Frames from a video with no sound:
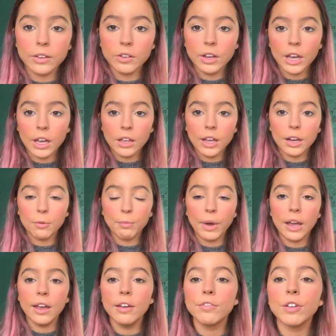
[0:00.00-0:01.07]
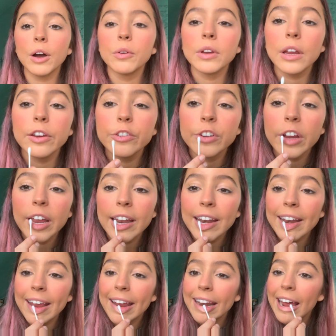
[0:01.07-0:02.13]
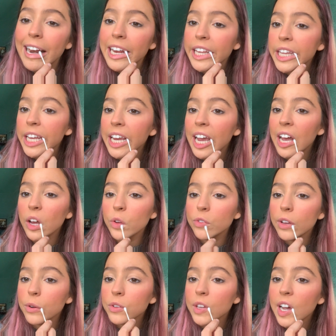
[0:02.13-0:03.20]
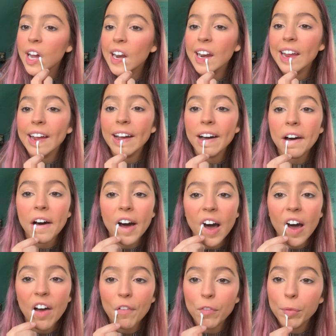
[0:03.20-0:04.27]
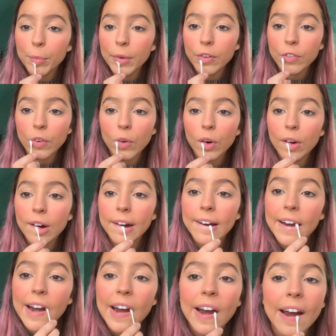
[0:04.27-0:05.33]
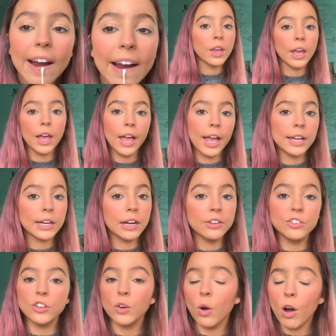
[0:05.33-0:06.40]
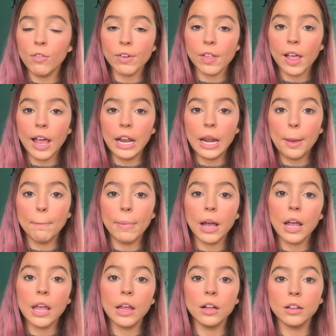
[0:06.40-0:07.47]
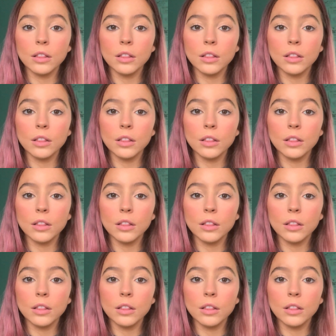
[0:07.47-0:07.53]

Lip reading: to get like my foundation and anything else that was on it off before. And I do overline my